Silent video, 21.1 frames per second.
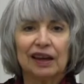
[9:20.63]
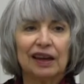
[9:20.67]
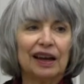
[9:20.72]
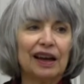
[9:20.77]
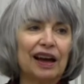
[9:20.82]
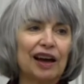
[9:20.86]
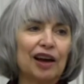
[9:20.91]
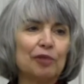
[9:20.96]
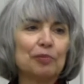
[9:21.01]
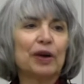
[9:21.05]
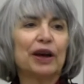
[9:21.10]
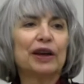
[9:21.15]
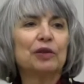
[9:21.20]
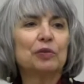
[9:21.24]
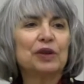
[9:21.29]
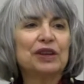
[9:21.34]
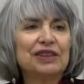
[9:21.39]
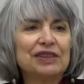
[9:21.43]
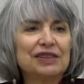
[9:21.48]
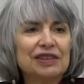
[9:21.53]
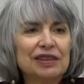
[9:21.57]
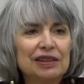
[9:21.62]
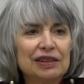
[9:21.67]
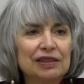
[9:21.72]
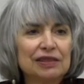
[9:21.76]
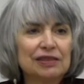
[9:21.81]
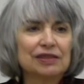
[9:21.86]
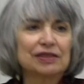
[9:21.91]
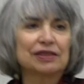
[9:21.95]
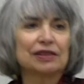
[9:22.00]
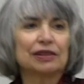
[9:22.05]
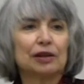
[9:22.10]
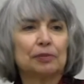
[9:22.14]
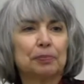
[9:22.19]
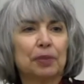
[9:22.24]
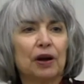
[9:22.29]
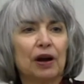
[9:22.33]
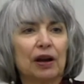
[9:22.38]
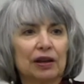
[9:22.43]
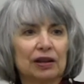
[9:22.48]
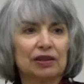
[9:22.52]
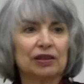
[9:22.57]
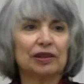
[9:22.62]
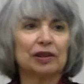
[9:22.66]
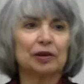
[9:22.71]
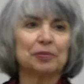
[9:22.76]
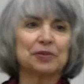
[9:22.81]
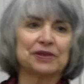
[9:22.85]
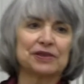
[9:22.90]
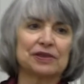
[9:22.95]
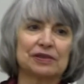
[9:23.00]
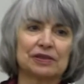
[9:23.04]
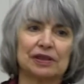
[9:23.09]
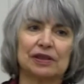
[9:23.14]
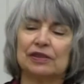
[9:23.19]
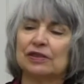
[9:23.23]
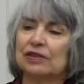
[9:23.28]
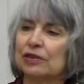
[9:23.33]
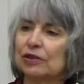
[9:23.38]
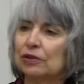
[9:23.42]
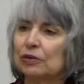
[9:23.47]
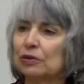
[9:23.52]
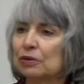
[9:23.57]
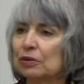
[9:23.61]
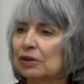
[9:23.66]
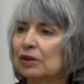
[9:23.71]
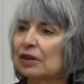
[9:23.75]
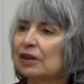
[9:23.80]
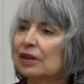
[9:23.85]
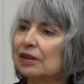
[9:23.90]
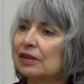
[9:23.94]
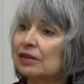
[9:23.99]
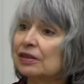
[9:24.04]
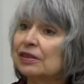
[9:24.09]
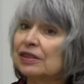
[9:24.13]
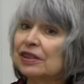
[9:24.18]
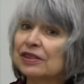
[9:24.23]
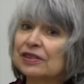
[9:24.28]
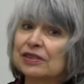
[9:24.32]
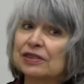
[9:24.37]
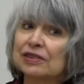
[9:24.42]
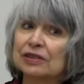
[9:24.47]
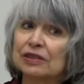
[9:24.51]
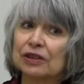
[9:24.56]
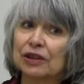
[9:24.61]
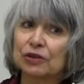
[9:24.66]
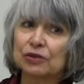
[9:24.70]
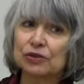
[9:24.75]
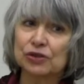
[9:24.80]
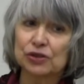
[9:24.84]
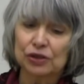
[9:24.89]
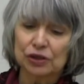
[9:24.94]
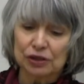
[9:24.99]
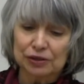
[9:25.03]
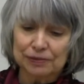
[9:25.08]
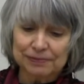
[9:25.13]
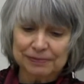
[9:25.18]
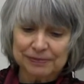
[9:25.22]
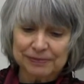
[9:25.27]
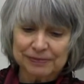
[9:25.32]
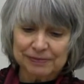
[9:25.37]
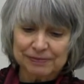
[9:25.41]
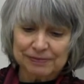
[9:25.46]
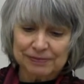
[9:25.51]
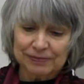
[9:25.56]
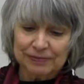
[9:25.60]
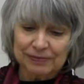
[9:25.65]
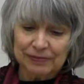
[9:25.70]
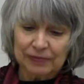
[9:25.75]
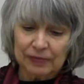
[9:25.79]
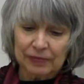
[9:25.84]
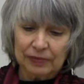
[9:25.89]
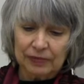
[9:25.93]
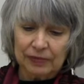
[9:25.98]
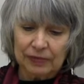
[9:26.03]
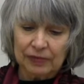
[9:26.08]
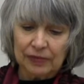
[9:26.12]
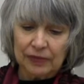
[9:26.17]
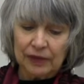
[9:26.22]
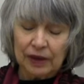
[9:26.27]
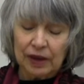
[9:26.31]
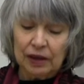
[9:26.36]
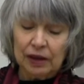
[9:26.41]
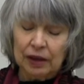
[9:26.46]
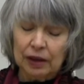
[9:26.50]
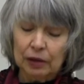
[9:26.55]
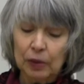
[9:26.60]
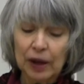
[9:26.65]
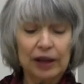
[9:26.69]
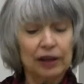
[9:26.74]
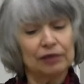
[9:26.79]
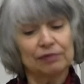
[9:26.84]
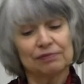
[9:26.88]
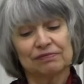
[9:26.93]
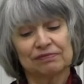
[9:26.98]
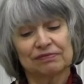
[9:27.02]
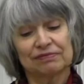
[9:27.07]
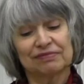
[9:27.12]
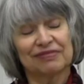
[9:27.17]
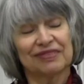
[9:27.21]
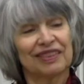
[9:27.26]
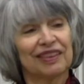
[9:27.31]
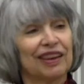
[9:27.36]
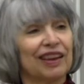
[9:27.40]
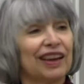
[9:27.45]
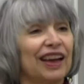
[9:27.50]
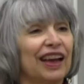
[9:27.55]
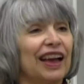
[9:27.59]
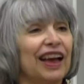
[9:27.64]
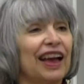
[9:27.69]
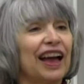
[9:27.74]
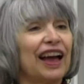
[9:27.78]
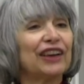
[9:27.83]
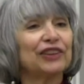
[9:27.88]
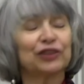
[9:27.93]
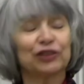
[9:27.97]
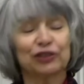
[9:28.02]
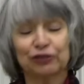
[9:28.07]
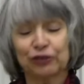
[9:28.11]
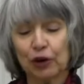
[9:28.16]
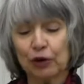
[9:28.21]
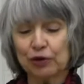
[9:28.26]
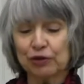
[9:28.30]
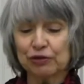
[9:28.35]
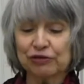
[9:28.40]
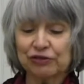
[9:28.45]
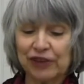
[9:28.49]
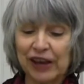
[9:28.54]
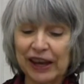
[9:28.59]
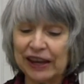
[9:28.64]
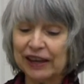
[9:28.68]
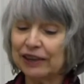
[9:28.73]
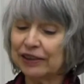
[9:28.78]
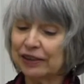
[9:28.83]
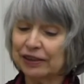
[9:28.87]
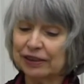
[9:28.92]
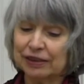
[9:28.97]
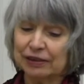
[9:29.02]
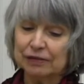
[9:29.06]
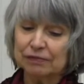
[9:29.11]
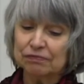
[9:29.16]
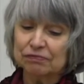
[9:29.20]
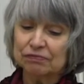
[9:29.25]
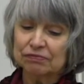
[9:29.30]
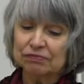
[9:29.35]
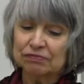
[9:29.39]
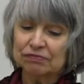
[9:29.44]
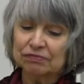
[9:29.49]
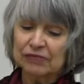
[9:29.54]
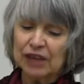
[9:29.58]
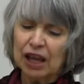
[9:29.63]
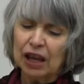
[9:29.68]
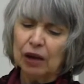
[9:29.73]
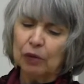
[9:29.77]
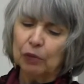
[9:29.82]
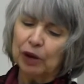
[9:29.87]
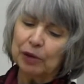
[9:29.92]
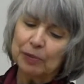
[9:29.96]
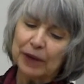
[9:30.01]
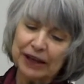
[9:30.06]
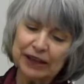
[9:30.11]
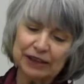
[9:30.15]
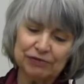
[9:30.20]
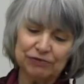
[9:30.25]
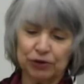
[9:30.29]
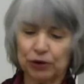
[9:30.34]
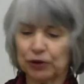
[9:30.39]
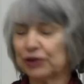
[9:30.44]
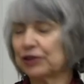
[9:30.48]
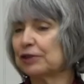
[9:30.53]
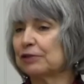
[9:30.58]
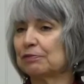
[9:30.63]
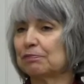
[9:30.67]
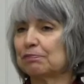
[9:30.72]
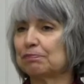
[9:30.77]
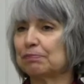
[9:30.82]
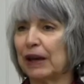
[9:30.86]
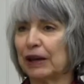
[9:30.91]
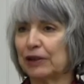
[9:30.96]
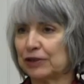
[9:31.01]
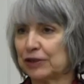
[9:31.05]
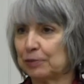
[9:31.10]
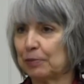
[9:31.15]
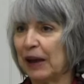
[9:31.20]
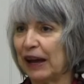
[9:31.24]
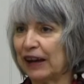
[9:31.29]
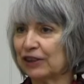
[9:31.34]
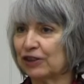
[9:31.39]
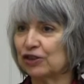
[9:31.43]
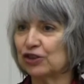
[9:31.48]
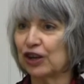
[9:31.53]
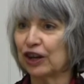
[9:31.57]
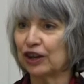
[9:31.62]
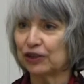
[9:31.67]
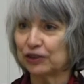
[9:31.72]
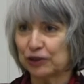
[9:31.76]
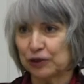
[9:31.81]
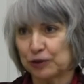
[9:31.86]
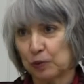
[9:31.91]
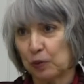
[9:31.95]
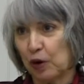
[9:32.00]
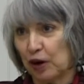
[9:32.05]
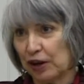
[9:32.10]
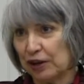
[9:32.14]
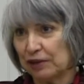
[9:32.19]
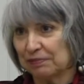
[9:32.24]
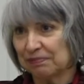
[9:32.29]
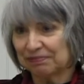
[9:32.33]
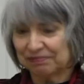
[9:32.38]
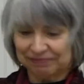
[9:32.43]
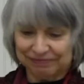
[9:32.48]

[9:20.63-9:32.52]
How might we tease apocalypse into disclosure? Well, as folk of faith, we might first bounce back to Genesis 1